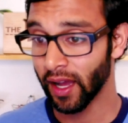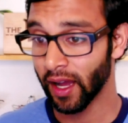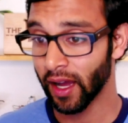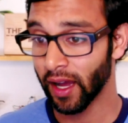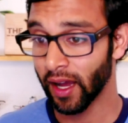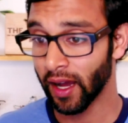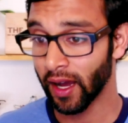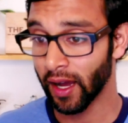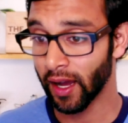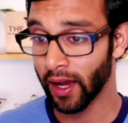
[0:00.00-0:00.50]

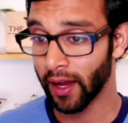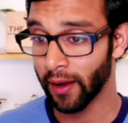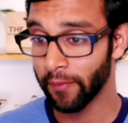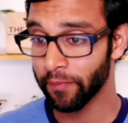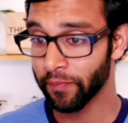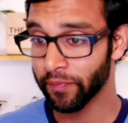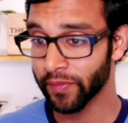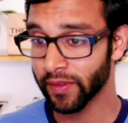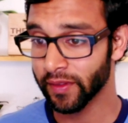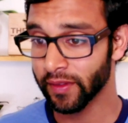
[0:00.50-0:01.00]

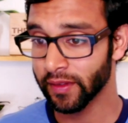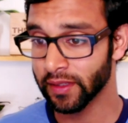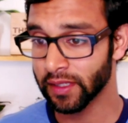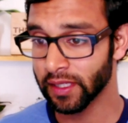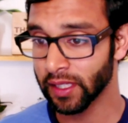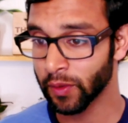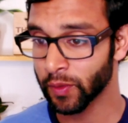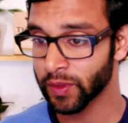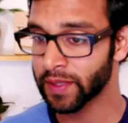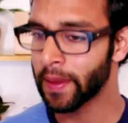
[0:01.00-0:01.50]

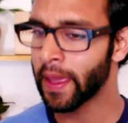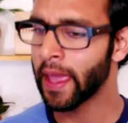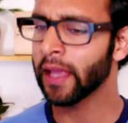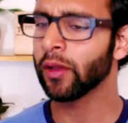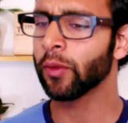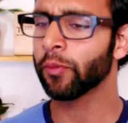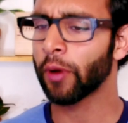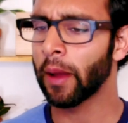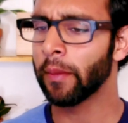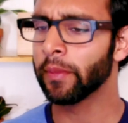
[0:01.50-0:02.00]
dealing with some
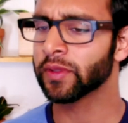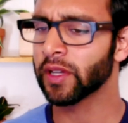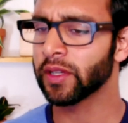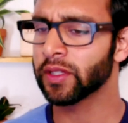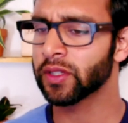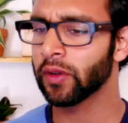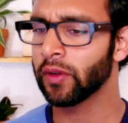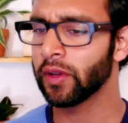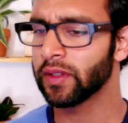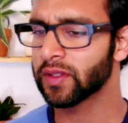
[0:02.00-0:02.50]
ankle problems, right,
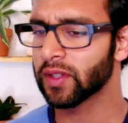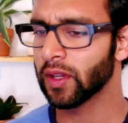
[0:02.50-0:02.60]
Joey?